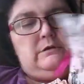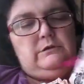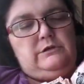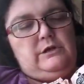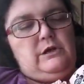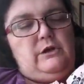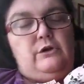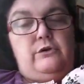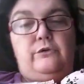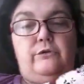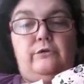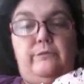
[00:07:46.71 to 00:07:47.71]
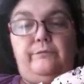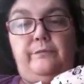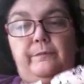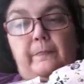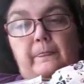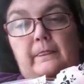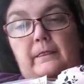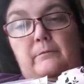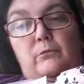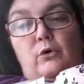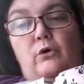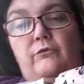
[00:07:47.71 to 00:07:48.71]
So,
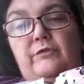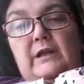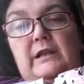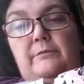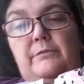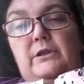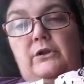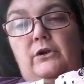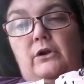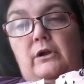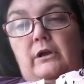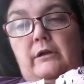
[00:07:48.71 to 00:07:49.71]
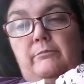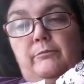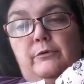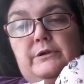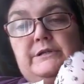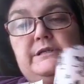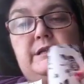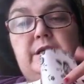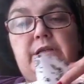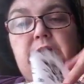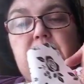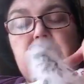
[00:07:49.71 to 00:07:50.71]
more vellum that I
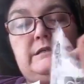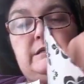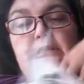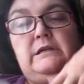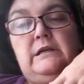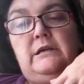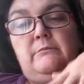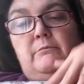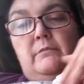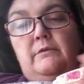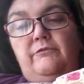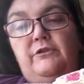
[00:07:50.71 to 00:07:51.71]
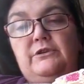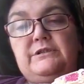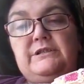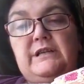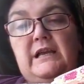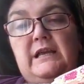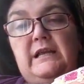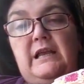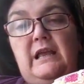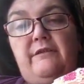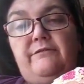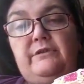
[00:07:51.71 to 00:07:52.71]
printed. My first day in
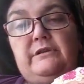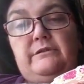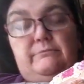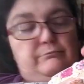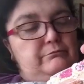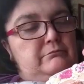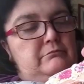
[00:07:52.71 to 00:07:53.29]
heaven.